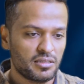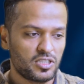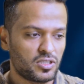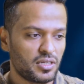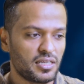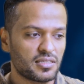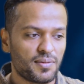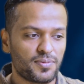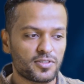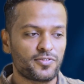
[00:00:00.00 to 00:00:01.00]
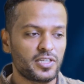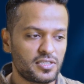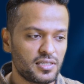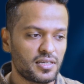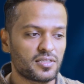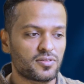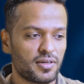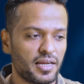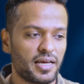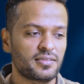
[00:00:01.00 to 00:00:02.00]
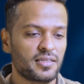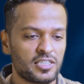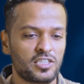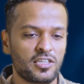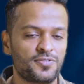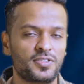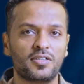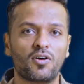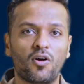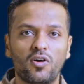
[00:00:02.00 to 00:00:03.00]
These three examples of TCS, Reliance, HDFC,